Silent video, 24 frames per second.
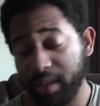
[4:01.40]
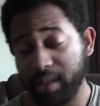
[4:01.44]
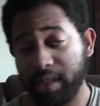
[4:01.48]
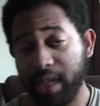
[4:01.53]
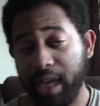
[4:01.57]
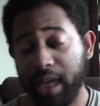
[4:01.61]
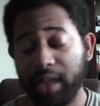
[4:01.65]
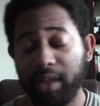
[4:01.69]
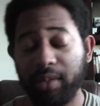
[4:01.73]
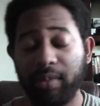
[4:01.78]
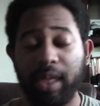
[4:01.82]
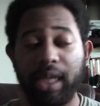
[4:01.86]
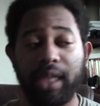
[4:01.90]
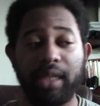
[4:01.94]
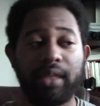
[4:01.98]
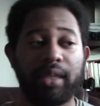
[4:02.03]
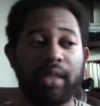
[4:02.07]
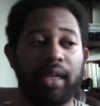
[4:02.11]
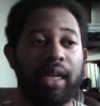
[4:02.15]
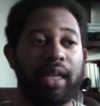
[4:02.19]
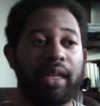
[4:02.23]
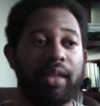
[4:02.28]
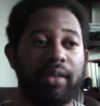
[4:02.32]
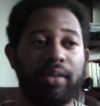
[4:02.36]

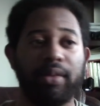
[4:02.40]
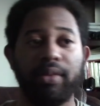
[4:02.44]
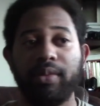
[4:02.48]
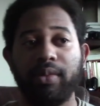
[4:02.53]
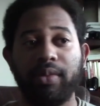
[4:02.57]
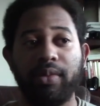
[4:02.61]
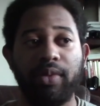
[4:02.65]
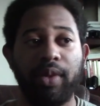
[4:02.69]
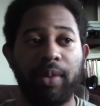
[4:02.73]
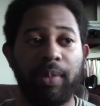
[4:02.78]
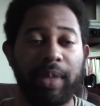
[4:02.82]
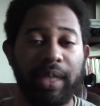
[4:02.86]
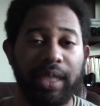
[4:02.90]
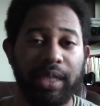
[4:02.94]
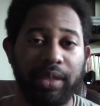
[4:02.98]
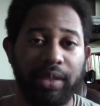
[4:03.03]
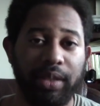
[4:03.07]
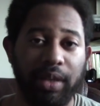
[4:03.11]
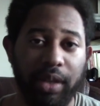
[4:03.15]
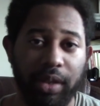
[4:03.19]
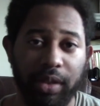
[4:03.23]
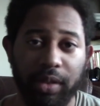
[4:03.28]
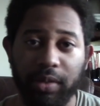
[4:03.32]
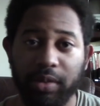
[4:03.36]
entitlement in feminist
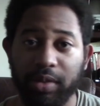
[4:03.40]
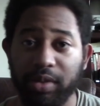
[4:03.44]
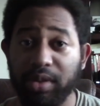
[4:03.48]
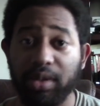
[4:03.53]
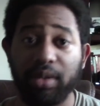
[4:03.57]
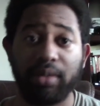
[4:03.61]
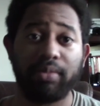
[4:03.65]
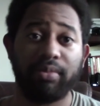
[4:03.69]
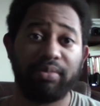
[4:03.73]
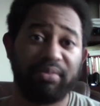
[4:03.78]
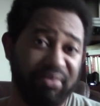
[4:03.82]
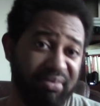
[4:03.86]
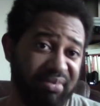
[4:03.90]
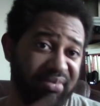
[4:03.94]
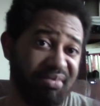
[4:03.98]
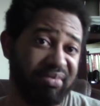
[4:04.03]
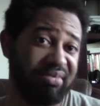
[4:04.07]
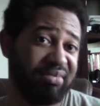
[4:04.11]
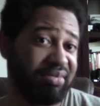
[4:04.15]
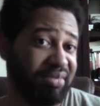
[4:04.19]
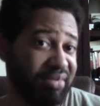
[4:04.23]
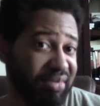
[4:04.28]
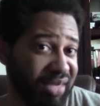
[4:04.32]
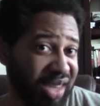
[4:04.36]
circles or
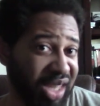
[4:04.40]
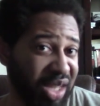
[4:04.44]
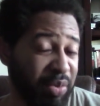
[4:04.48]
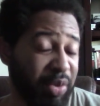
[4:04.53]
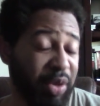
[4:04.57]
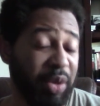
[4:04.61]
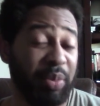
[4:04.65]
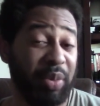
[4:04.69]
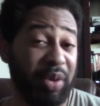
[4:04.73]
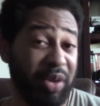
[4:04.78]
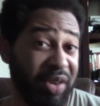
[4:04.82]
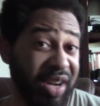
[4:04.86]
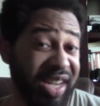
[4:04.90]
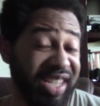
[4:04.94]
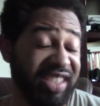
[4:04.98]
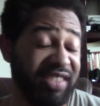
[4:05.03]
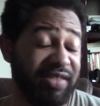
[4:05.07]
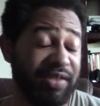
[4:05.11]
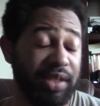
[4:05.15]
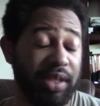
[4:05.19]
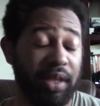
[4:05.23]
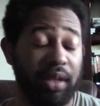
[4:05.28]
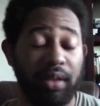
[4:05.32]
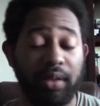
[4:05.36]
liberal
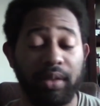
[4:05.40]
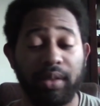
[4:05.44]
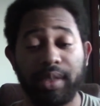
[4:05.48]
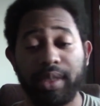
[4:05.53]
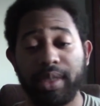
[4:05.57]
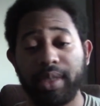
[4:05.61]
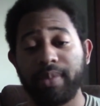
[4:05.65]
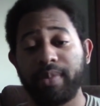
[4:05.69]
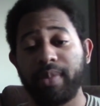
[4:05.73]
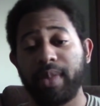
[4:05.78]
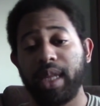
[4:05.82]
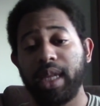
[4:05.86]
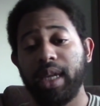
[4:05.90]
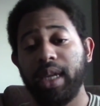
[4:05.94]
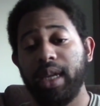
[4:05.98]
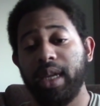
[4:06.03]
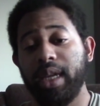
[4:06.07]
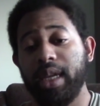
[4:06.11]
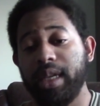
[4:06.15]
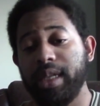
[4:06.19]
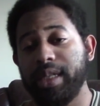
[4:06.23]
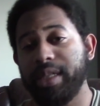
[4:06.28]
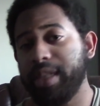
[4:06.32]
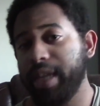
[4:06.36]
progressive circles,
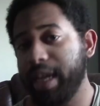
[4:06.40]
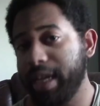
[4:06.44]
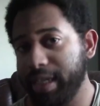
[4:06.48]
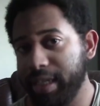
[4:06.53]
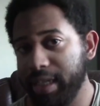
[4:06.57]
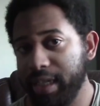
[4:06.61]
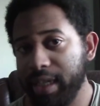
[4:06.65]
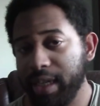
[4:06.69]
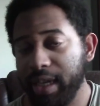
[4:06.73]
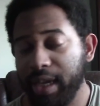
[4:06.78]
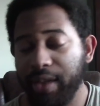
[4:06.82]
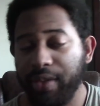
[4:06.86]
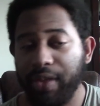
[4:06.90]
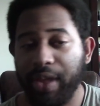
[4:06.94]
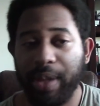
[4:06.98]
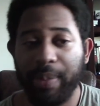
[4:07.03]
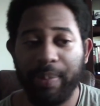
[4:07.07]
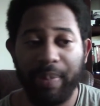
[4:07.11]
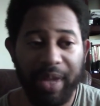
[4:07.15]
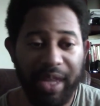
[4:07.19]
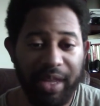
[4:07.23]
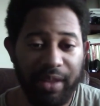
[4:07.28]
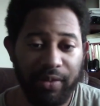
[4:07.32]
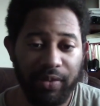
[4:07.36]
is the idea
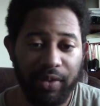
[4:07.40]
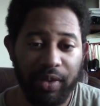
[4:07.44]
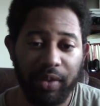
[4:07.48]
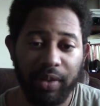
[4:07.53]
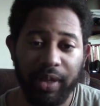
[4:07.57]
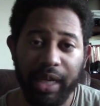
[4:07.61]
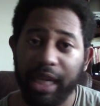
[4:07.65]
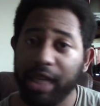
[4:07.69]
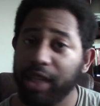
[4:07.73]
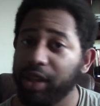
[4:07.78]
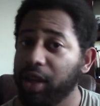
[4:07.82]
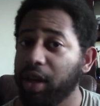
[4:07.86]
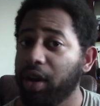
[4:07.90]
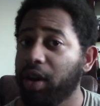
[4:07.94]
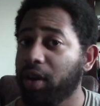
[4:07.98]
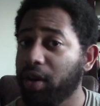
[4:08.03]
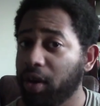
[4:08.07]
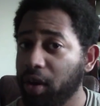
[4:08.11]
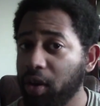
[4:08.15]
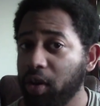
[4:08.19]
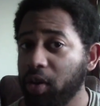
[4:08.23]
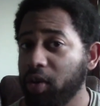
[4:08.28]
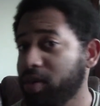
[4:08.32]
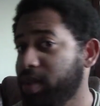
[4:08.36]
that men feel like they
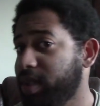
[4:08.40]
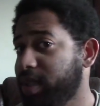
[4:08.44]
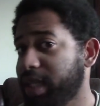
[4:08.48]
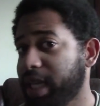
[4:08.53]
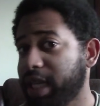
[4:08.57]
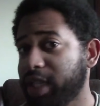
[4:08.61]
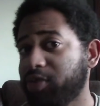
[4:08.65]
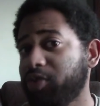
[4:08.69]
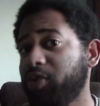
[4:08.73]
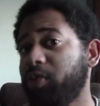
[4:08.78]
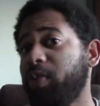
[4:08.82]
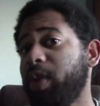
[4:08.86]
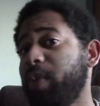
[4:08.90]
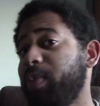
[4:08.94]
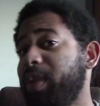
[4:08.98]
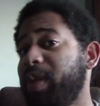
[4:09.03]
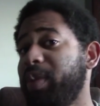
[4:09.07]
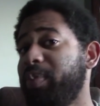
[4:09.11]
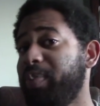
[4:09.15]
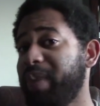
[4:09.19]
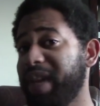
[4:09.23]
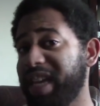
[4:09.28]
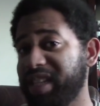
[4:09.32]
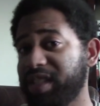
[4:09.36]
are owed sex from
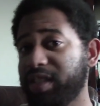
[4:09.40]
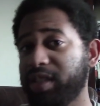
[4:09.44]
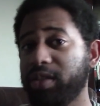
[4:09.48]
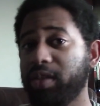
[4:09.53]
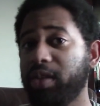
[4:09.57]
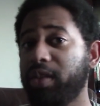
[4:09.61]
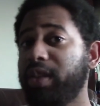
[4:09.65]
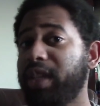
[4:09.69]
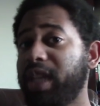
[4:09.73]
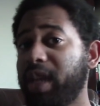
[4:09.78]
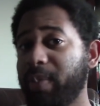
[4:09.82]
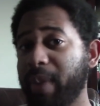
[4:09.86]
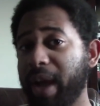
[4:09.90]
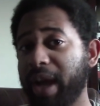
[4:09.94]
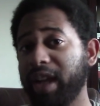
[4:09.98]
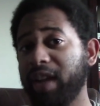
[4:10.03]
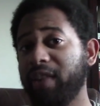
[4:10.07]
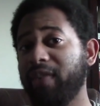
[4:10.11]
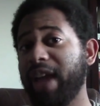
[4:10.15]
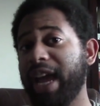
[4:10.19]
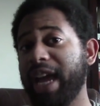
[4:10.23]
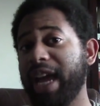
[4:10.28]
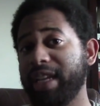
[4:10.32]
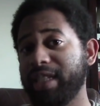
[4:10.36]
women based on the amount
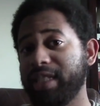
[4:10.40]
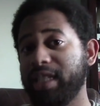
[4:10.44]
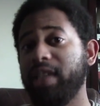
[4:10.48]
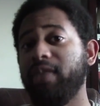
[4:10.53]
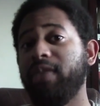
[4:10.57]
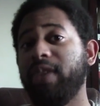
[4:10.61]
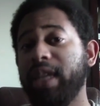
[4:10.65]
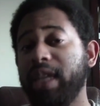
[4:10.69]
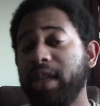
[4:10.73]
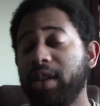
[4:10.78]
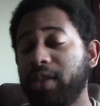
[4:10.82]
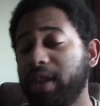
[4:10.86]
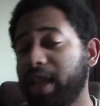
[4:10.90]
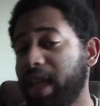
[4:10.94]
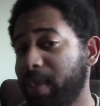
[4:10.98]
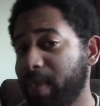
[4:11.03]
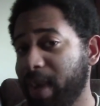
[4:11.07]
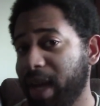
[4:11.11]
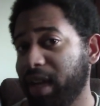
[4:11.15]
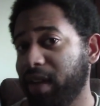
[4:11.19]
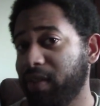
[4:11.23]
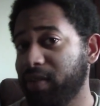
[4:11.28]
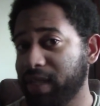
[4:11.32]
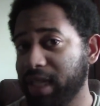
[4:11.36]
of activity or the
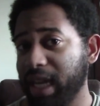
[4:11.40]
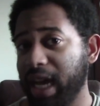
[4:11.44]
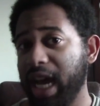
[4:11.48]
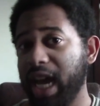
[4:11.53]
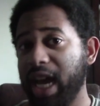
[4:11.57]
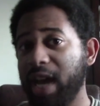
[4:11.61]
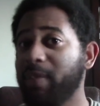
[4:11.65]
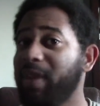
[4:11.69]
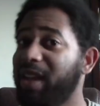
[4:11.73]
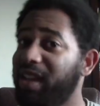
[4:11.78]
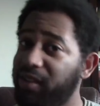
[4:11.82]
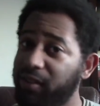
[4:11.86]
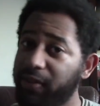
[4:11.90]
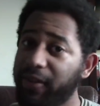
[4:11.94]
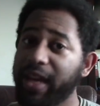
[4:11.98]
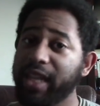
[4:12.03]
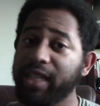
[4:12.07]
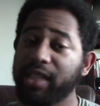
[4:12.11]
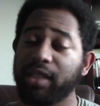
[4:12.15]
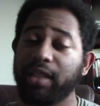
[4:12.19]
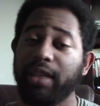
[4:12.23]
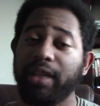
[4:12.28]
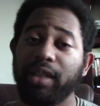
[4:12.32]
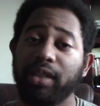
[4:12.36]
amount of time
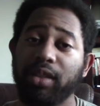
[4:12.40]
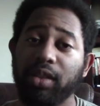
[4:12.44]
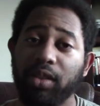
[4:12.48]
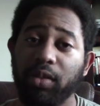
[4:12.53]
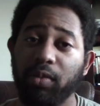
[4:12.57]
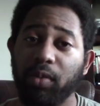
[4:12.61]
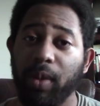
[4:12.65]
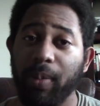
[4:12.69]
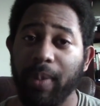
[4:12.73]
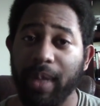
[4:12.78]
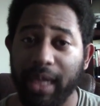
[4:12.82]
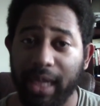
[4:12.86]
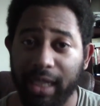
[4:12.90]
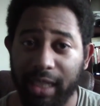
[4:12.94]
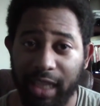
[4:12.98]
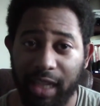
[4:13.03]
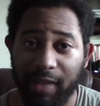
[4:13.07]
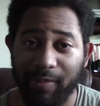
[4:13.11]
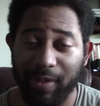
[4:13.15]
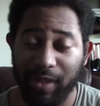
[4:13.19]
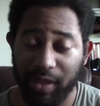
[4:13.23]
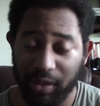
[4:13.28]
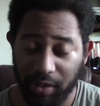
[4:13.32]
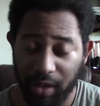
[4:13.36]
invested into the woman that
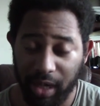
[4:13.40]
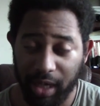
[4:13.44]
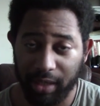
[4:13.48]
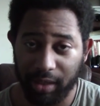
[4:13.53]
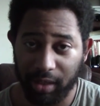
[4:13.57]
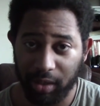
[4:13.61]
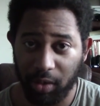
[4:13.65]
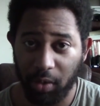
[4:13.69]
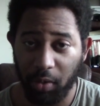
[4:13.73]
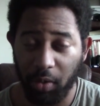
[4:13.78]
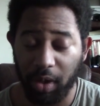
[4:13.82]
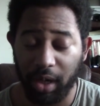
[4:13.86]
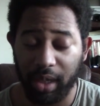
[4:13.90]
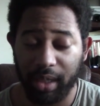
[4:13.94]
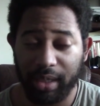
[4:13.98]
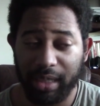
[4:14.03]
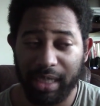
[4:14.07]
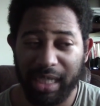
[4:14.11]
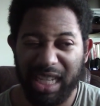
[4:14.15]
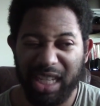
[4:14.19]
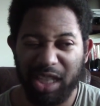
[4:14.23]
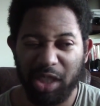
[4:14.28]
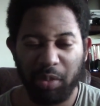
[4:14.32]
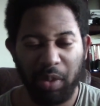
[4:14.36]
they've been trying to court.
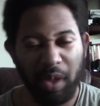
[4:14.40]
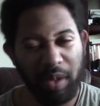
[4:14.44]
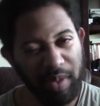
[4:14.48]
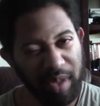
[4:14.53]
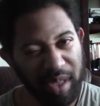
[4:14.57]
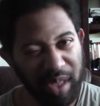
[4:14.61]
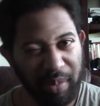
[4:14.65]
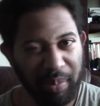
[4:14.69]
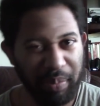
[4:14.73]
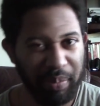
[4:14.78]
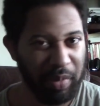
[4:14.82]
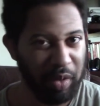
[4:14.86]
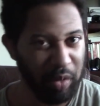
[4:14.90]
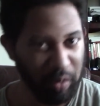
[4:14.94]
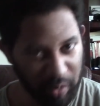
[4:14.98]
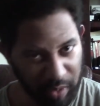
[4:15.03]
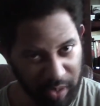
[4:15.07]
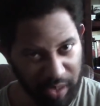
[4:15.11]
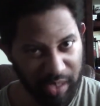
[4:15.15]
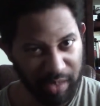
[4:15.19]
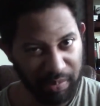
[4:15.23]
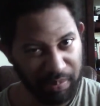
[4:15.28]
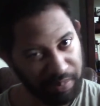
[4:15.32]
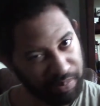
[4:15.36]
It's probably the
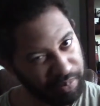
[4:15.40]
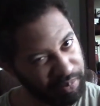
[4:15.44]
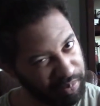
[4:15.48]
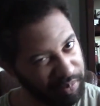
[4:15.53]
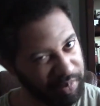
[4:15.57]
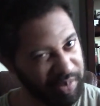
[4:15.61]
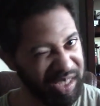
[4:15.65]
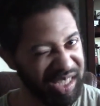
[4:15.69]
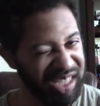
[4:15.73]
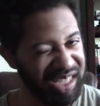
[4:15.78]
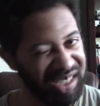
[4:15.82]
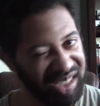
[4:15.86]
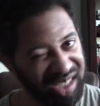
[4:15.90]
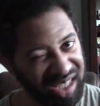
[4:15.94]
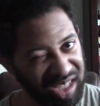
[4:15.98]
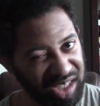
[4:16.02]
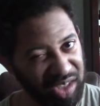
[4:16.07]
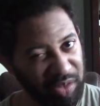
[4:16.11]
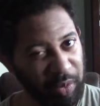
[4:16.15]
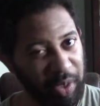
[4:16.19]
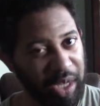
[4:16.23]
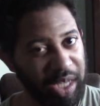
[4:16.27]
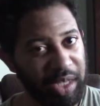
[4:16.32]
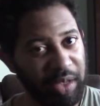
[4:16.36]
most
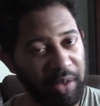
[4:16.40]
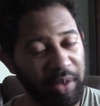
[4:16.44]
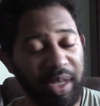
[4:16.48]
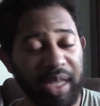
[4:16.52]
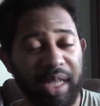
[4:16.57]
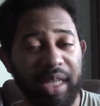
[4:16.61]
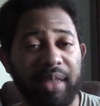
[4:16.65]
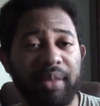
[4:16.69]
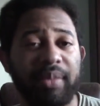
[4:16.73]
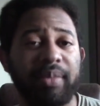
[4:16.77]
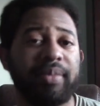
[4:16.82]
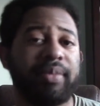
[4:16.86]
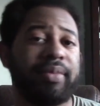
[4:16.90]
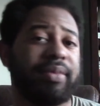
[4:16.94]
succinct way you could